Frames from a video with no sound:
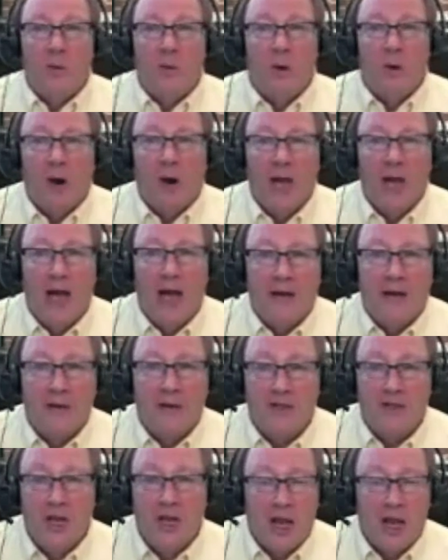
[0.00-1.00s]
online to
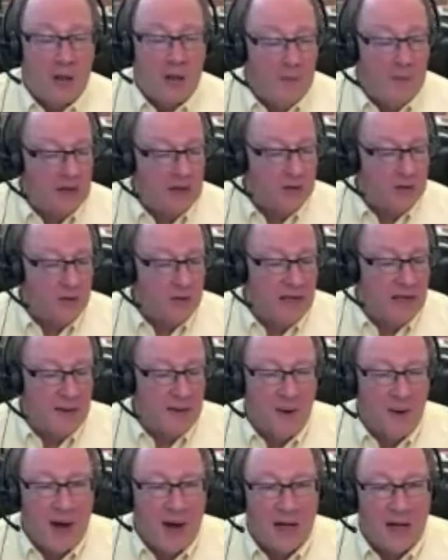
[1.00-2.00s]
check and make sure that
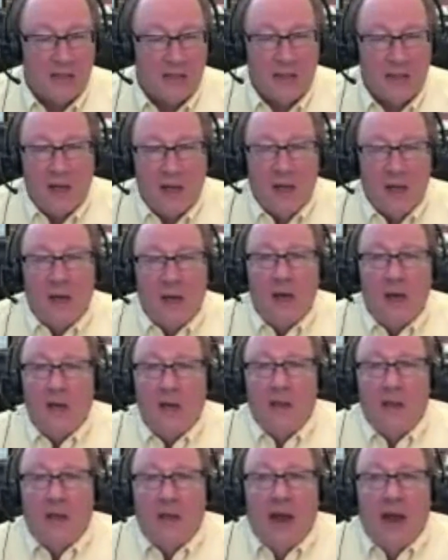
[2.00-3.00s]
deposit
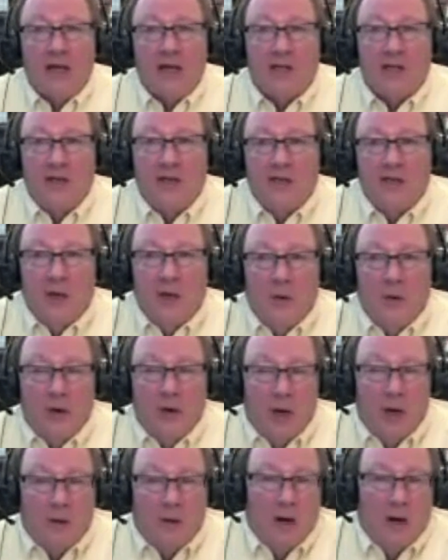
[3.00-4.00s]
that actually is
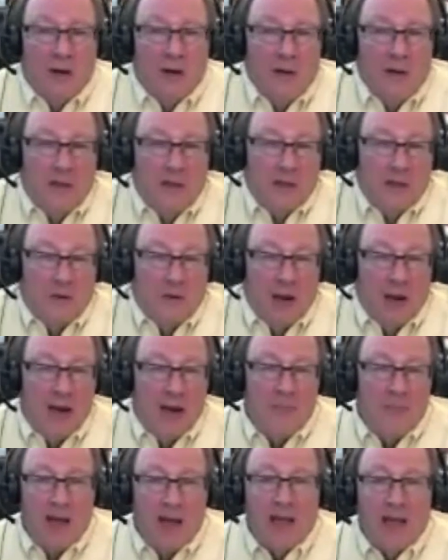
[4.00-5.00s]
showing on his
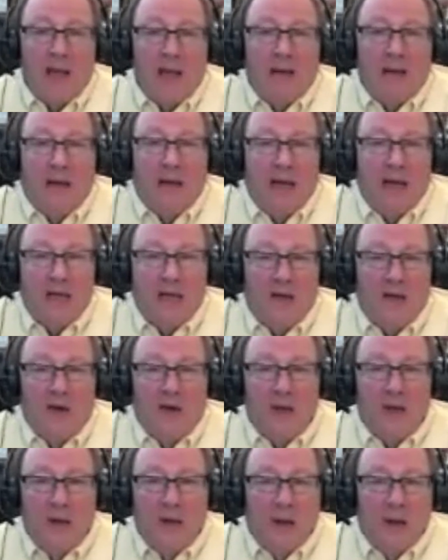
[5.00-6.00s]
online banking
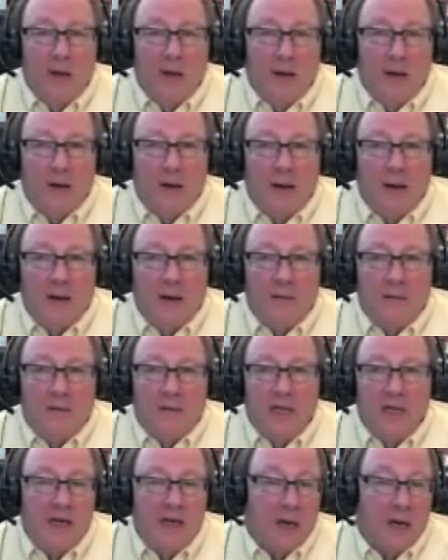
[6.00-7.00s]
activity
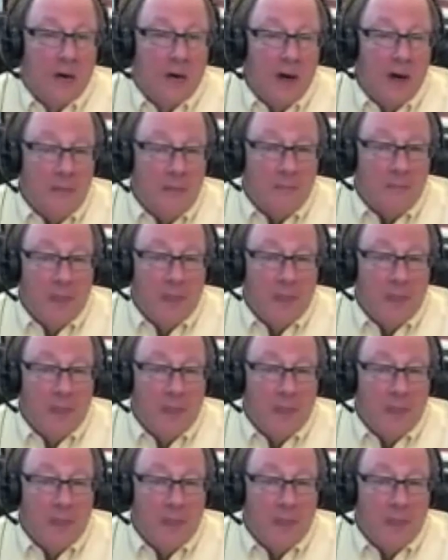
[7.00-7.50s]
didn't agree.